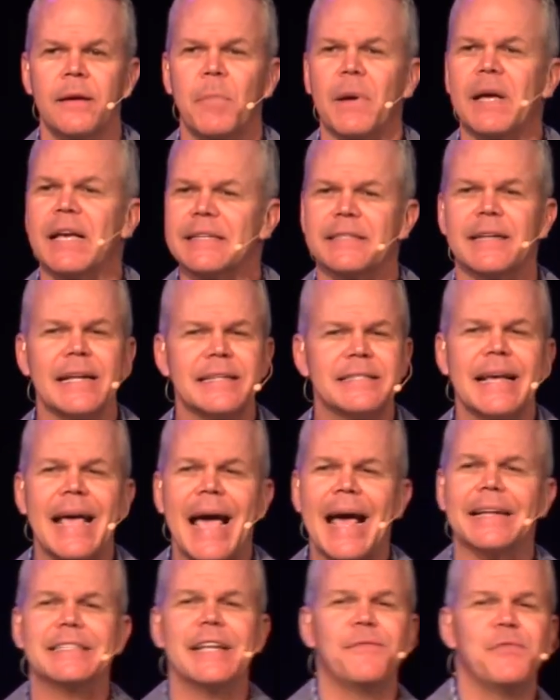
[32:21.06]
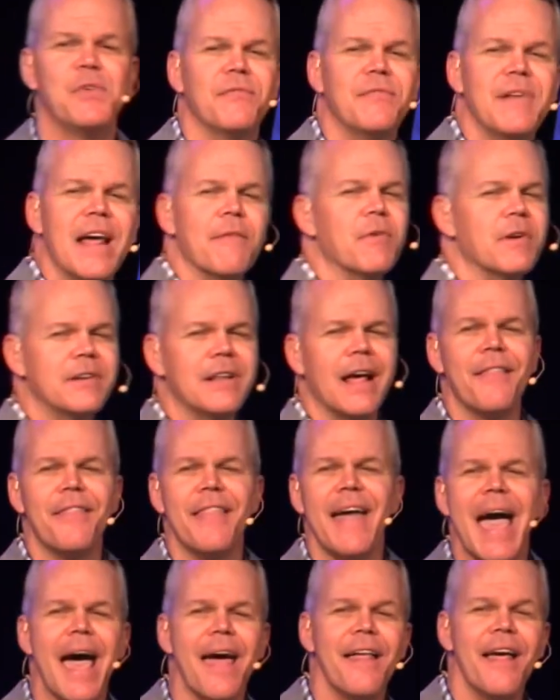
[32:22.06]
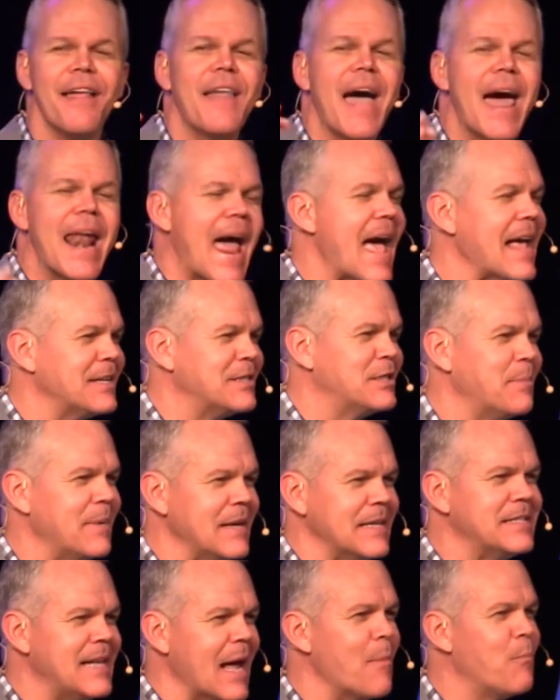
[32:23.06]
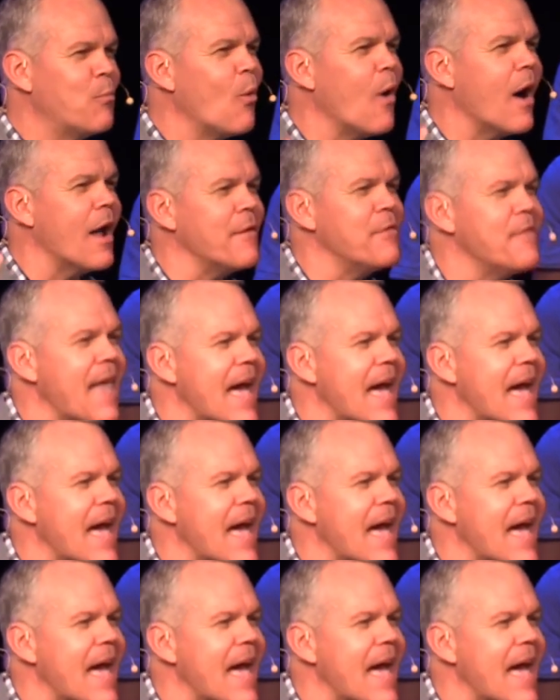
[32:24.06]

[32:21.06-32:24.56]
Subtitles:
Because listen, guys, if you've never done that, that has to be step one.